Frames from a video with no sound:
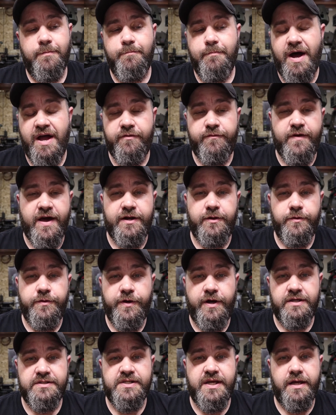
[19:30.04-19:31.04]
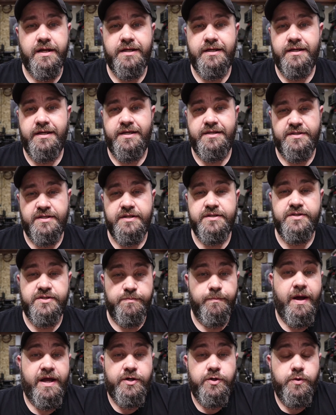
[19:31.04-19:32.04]
My final thoughts on it is
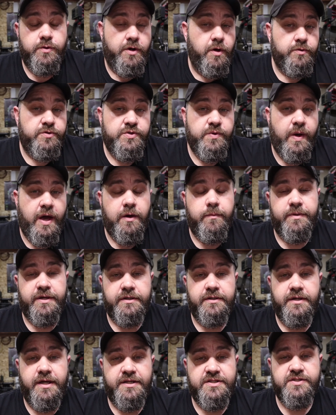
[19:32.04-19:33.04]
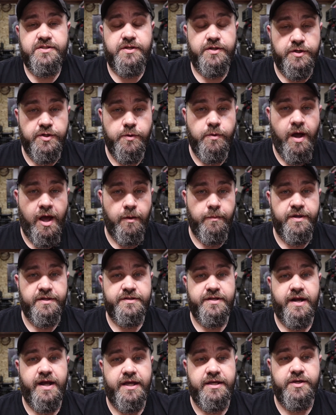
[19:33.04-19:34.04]
my new go-to helmet. It's the new
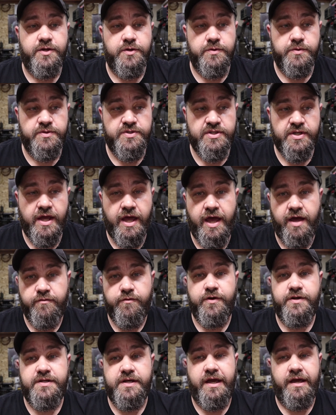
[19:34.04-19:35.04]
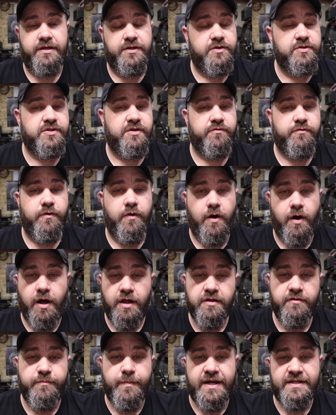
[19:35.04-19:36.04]
helmet that I use every day. I use it for
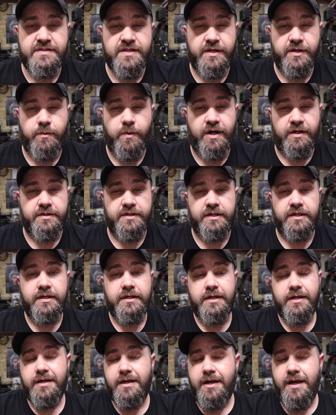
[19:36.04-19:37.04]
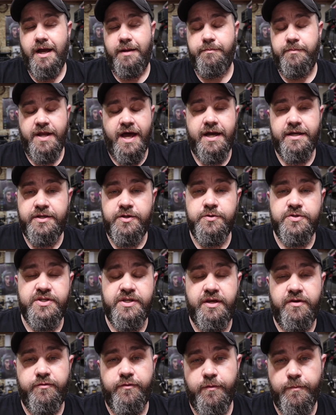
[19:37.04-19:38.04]
all of my TIG welding. I'm not
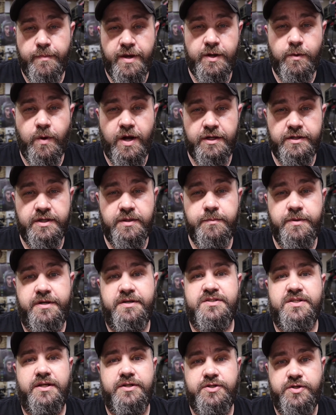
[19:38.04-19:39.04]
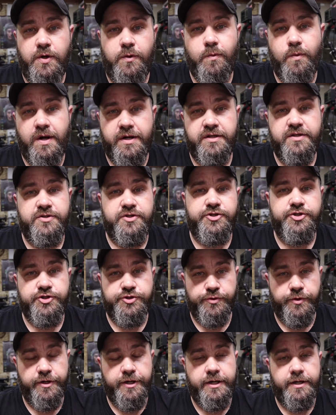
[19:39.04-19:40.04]
using it for MIG welding because I don't want to
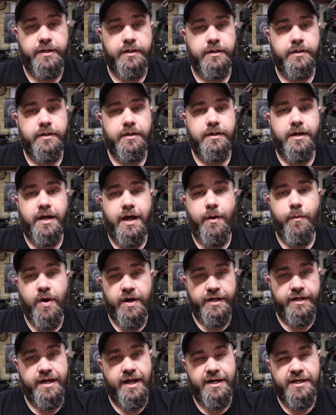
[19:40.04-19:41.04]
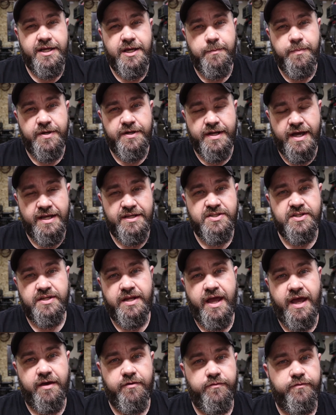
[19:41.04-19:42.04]
destroy it. I want to kind of keep it nice
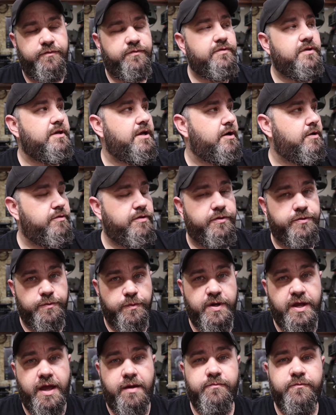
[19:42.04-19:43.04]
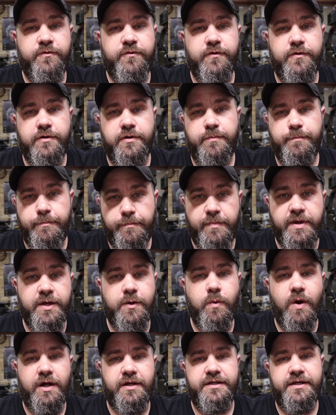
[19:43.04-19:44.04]
and have, you know, the 3M for
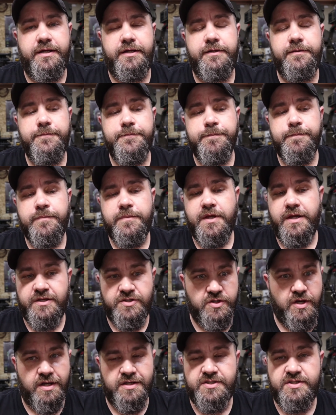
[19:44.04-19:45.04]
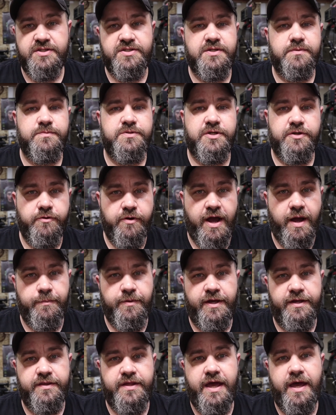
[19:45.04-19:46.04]
MIG welding, exhaust systems and crap
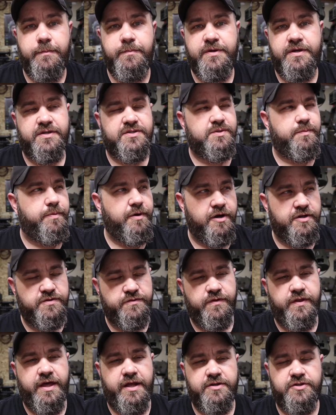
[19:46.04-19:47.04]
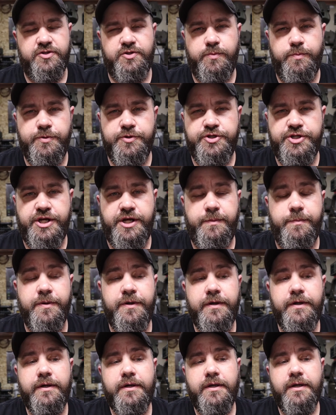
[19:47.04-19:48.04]
like that, because the parts for that are super cheap.
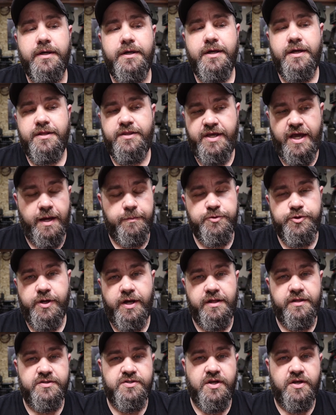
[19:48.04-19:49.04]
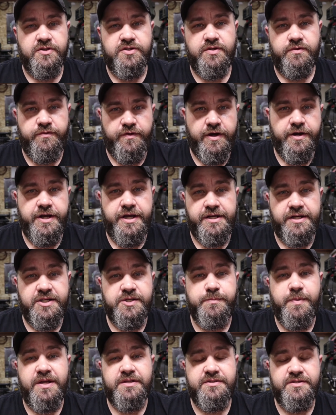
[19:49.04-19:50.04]
The OPTREL is also very
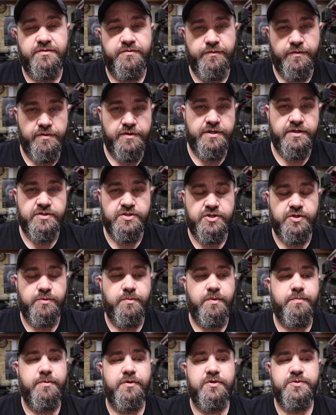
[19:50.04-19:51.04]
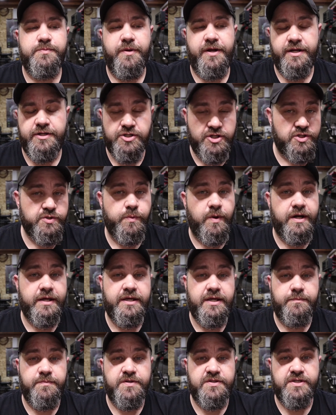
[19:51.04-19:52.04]
inexpensive for the consumables, but I just want to
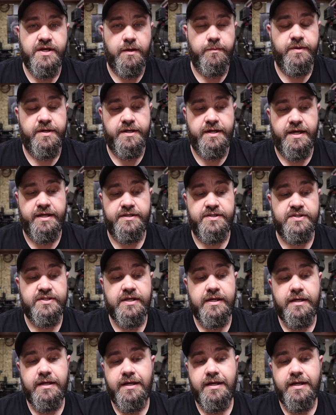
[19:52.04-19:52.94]
keep this helmet nice.